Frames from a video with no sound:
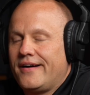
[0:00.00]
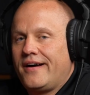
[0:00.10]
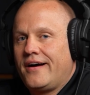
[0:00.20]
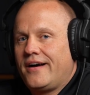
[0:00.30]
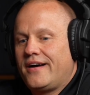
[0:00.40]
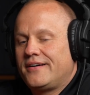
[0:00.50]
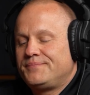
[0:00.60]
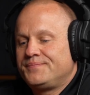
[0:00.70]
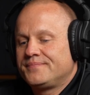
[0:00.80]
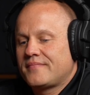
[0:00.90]

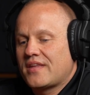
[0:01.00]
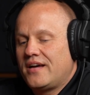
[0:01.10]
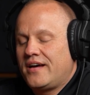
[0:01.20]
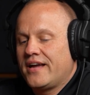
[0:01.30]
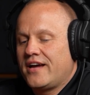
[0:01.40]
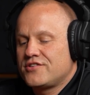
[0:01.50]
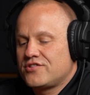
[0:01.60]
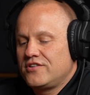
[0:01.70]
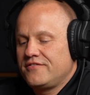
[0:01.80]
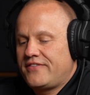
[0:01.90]
I got
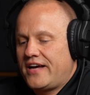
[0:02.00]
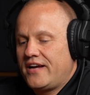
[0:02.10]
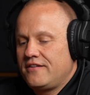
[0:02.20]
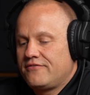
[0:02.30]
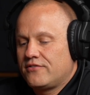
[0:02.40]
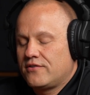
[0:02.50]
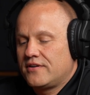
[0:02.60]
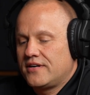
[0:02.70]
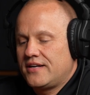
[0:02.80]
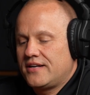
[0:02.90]
certified
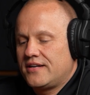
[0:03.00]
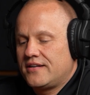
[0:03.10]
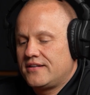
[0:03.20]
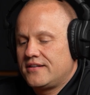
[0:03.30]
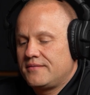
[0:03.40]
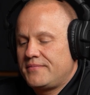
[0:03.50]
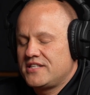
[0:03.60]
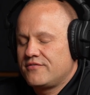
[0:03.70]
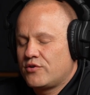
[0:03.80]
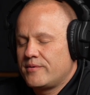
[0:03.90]
for a
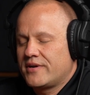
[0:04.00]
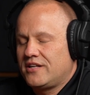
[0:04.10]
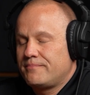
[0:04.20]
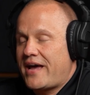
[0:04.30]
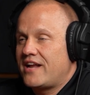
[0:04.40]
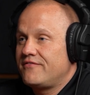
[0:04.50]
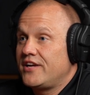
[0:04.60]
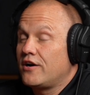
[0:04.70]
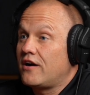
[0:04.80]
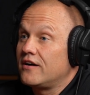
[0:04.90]
piece of equipment called Mad
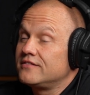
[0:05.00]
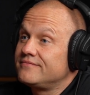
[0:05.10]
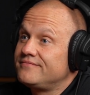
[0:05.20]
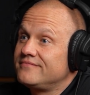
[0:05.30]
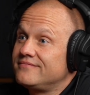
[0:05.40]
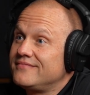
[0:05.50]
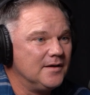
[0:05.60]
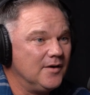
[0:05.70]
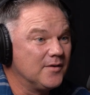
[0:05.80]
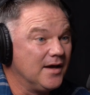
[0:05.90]
VR.
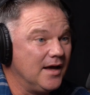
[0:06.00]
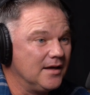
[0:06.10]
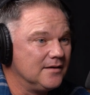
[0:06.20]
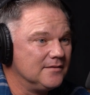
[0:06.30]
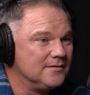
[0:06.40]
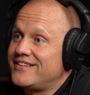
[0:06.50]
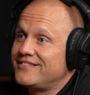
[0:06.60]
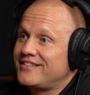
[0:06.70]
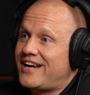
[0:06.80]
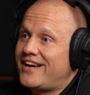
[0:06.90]
It's a
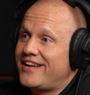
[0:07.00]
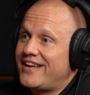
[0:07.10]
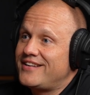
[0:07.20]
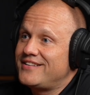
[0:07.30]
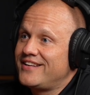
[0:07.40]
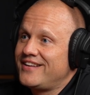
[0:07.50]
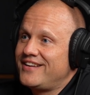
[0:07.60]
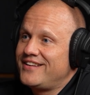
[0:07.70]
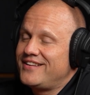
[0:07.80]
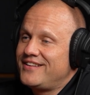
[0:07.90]
high-end
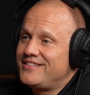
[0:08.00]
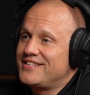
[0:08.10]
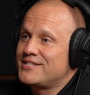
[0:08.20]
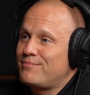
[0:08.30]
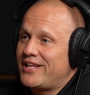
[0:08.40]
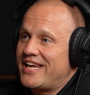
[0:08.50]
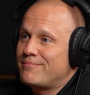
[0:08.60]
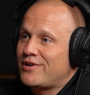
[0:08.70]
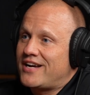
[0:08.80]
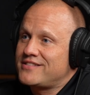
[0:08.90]
display
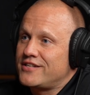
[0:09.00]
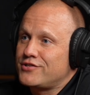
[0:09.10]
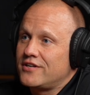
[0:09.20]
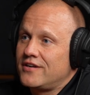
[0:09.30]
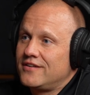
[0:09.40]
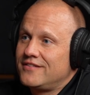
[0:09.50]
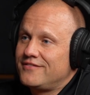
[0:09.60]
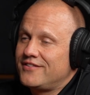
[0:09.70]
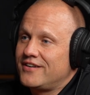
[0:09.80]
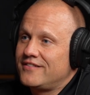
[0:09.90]
processor
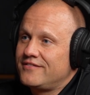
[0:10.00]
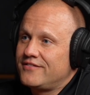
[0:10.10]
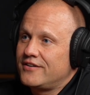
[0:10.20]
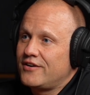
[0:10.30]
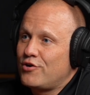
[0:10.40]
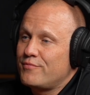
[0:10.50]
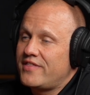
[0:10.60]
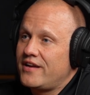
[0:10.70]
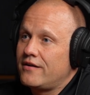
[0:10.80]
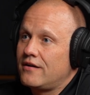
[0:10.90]
for home
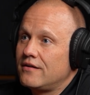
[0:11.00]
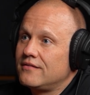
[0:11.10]
theater.